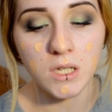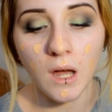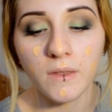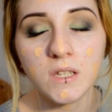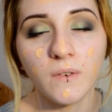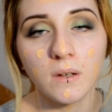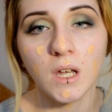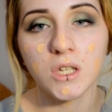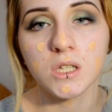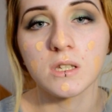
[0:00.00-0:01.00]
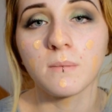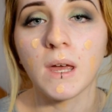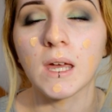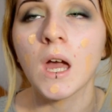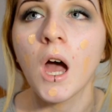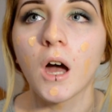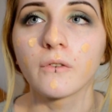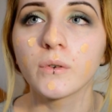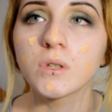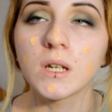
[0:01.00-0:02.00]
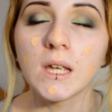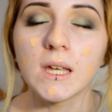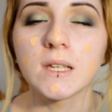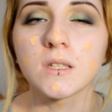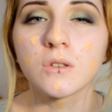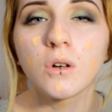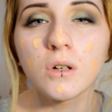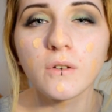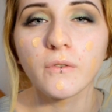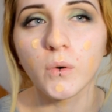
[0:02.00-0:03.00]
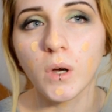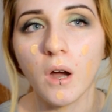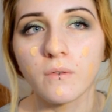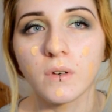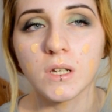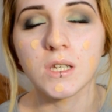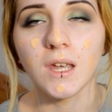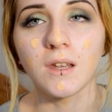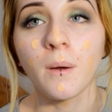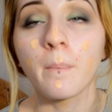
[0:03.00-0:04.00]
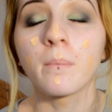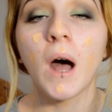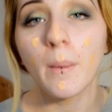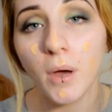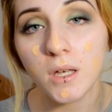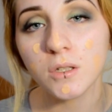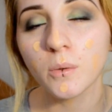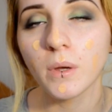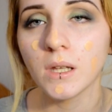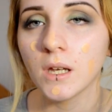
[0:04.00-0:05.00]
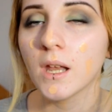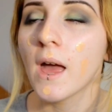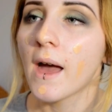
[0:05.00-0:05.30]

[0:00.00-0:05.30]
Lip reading: Now this foundation to me, unfortunately, is not full coverage in my personal opinion.